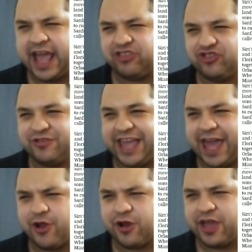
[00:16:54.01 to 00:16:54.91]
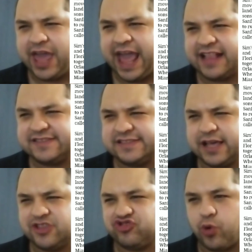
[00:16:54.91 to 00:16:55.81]
and together had
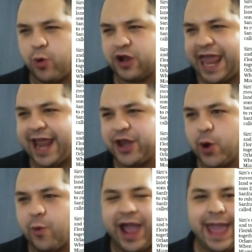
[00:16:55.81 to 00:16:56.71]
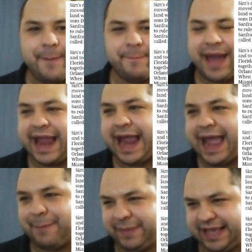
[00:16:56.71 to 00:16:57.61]
sons Orlando and
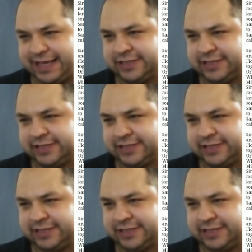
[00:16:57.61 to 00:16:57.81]
Miami.